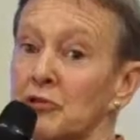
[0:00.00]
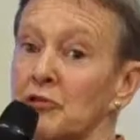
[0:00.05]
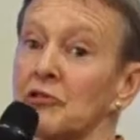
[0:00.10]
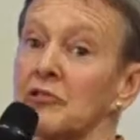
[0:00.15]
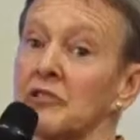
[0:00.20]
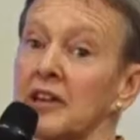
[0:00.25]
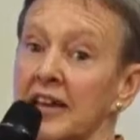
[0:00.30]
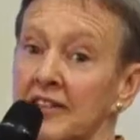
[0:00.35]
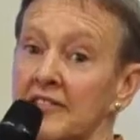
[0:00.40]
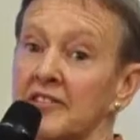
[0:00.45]
to
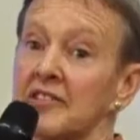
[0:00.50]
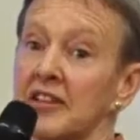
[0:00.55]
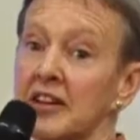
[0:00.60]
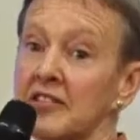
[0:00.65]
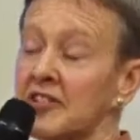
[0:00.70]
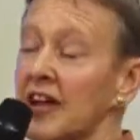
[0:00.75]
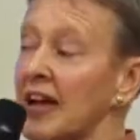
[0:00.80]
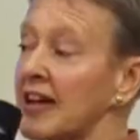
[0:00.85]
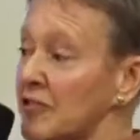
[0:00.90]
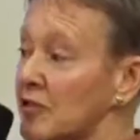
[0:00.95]
the SEA
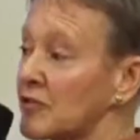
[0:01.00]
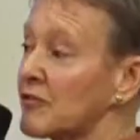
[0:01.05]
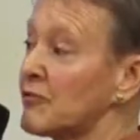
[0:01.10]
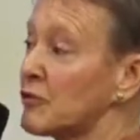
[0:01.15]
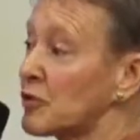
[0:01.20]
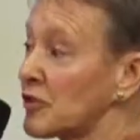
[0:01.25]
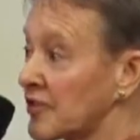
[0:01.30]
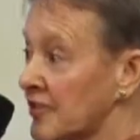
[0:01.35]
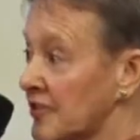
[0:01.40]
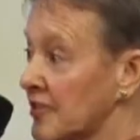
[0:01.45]
task
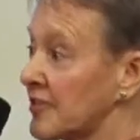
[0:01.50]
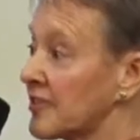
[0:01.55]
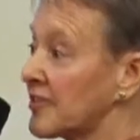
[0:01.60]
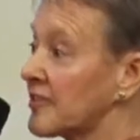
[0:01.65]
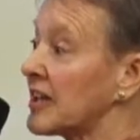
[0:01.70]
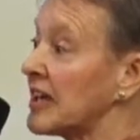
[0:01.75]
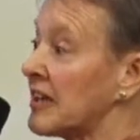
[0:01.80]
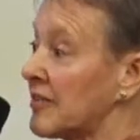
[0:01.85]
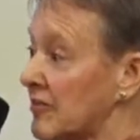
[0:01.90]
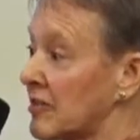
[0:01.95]
forces
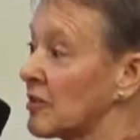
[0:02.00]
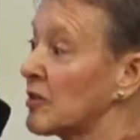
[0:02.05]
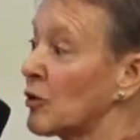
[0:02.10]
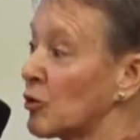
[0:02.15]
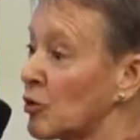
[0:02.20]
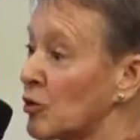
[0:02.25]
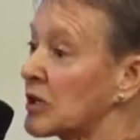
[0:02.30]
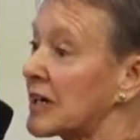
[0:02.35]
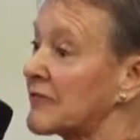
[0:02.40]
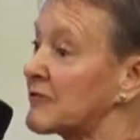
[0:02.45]
in the
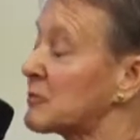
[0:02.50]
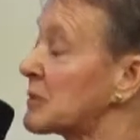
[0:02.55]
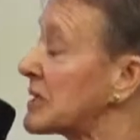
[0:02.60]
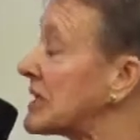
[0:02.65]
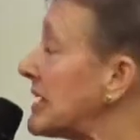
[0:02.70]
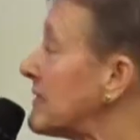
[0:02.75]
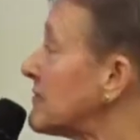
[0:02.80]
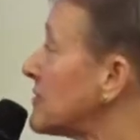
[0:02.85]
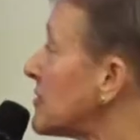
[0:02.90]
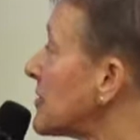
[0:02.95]
local government
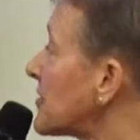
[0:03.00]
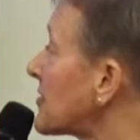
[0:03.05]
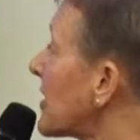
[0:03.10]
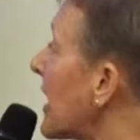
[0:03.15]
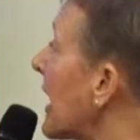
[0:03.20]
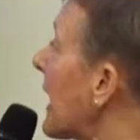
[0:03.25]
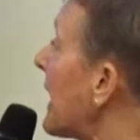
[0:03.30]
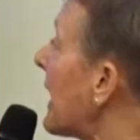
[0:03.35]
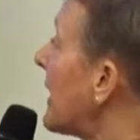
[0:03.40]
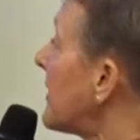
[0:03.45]
levels.
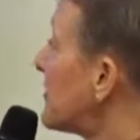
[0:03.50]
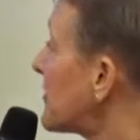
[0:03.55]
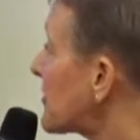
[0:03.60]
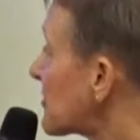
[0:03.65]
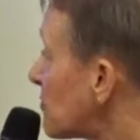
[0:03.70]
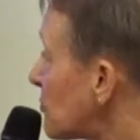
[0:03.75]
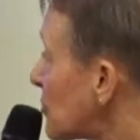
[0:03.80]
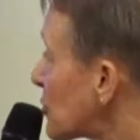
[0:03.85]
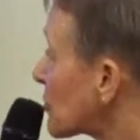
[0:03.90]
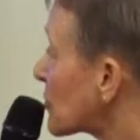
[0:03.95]
This
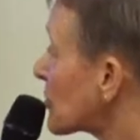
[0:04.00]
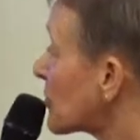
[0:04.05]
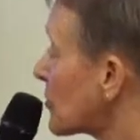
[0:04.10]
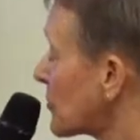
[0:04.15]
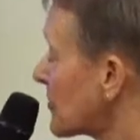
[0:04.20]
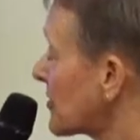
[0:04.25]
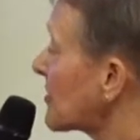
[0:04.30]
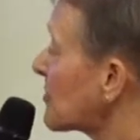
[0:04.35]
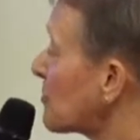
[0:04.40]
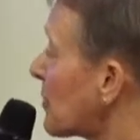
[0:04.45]

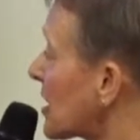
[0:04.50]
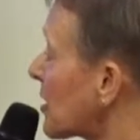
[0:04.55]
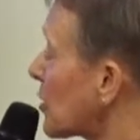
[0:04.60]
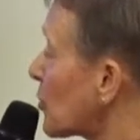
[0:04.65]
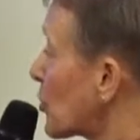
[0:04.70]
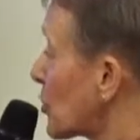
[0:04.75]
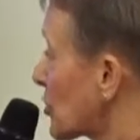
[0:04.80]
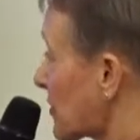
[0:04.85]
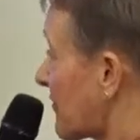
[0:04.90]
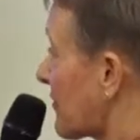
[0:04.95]
model
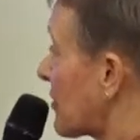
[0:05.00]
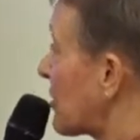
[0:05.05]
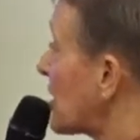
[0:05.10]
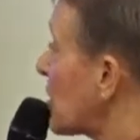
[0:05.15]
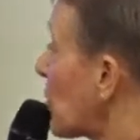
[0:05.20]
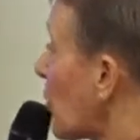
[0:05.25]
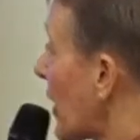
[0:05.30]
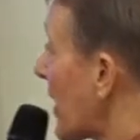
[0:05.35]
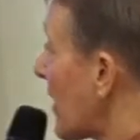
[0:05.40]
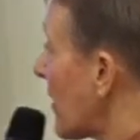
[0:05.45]
worked very
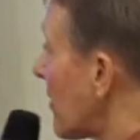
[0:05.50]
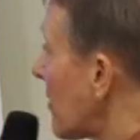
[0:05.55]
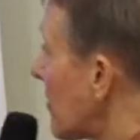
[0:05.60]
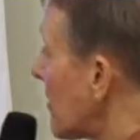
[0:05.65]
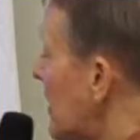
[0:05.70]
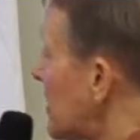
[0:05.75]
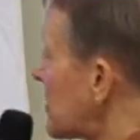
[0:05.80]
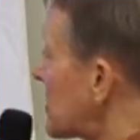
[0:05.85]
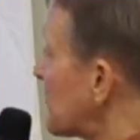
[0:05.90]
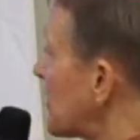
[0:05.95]
well,
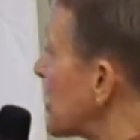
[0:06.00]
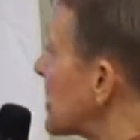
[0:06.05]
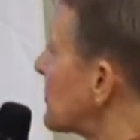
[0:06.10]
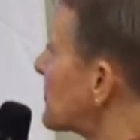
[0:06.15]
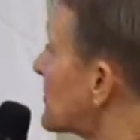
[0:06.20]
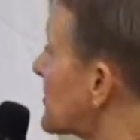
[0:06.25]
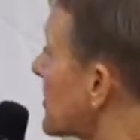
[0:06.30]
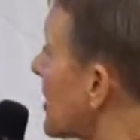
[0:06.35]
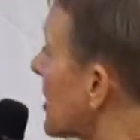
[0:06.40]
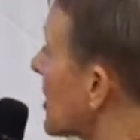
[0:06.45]

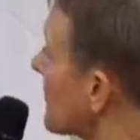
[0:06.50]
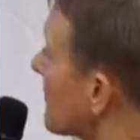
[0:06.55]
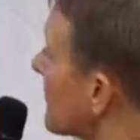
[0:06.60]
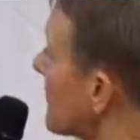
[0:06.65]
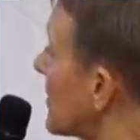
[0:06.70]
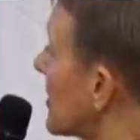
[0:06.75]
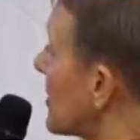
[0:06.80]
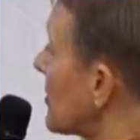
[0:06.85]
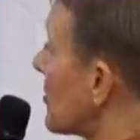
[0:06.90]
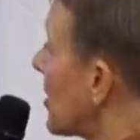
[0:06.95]
developed
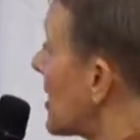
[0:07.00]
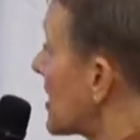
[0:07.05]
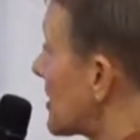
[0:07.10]
a lot